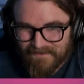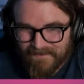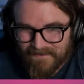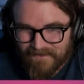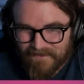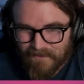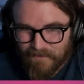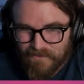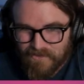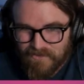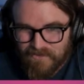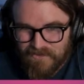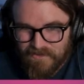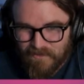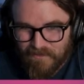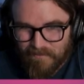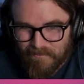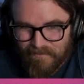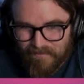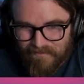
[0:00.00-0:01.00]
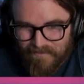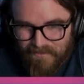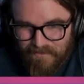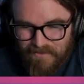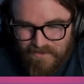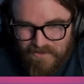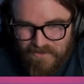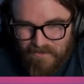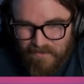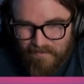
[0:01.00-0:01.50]
Don't you do it?
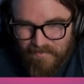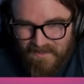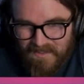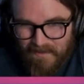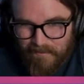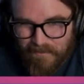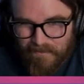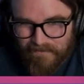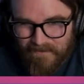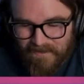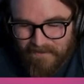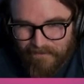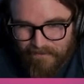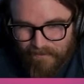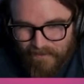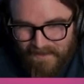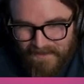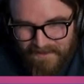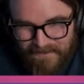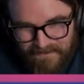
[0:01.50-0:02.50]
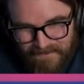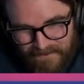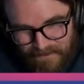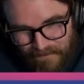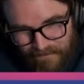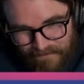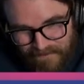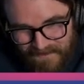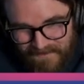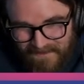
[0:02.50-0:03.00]
Don't you do it, Bob? You find friends. You
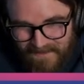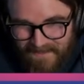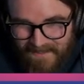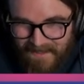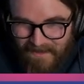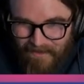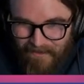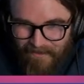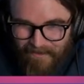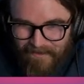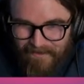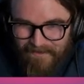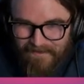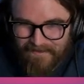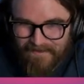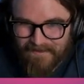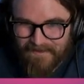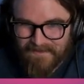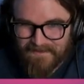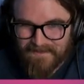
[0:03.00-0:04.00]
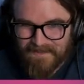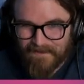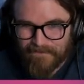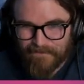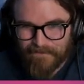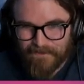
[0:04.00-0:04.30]
don't fight that howler. He's not for